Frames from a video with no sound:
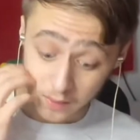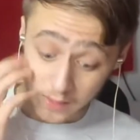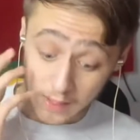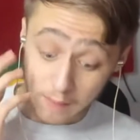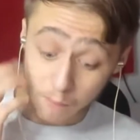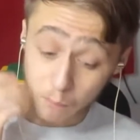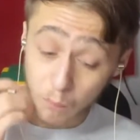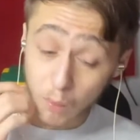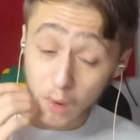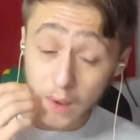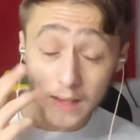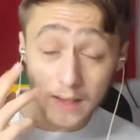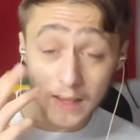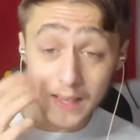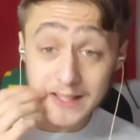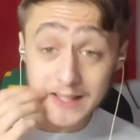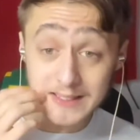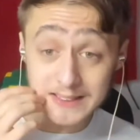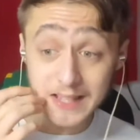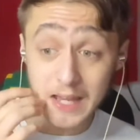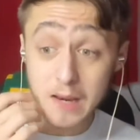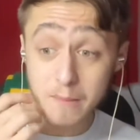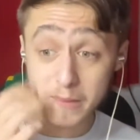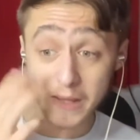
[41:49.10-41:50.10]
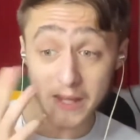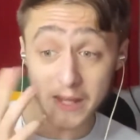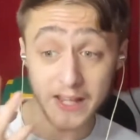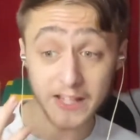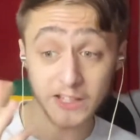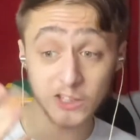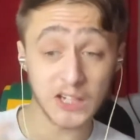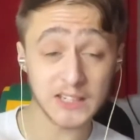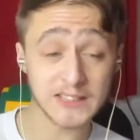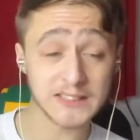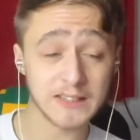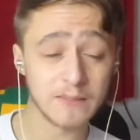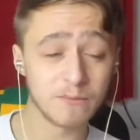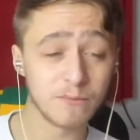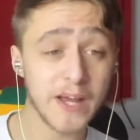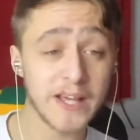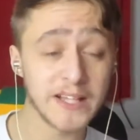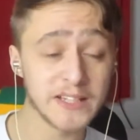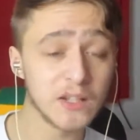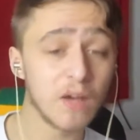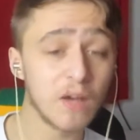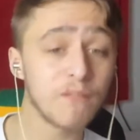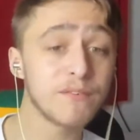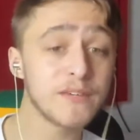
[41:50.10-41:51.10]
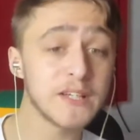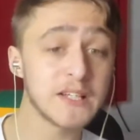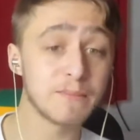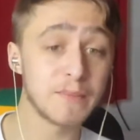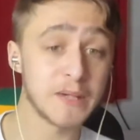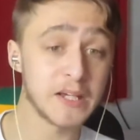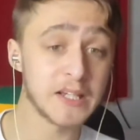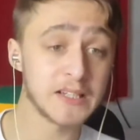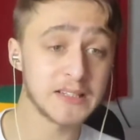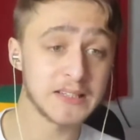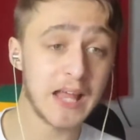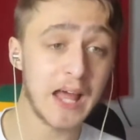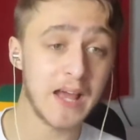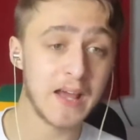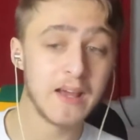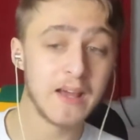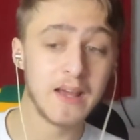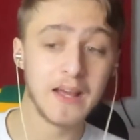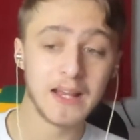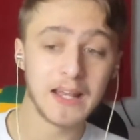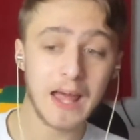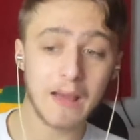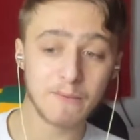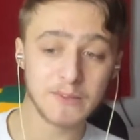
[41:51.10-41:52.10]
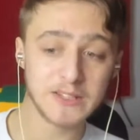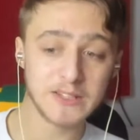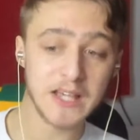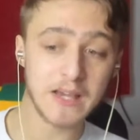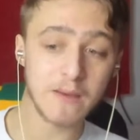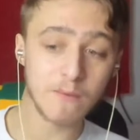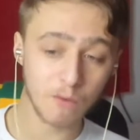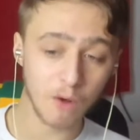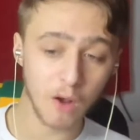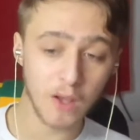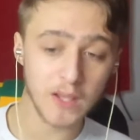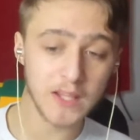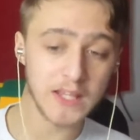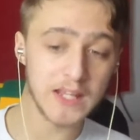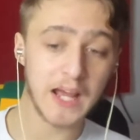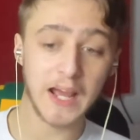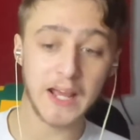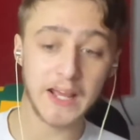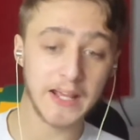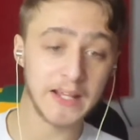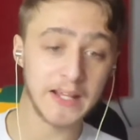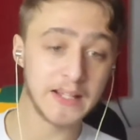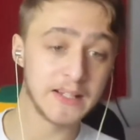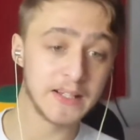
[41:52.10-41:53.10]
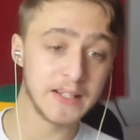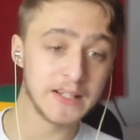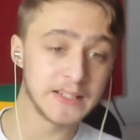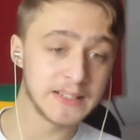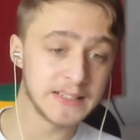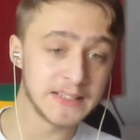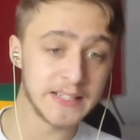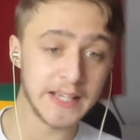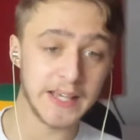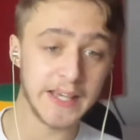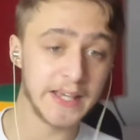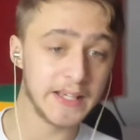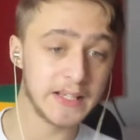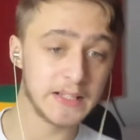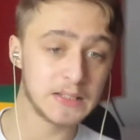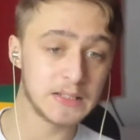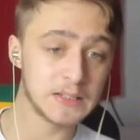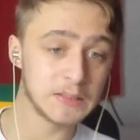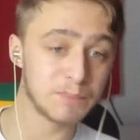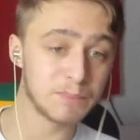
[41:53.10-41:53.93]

It's going to be an interesting race, obviously, because like we say, we've got United, City,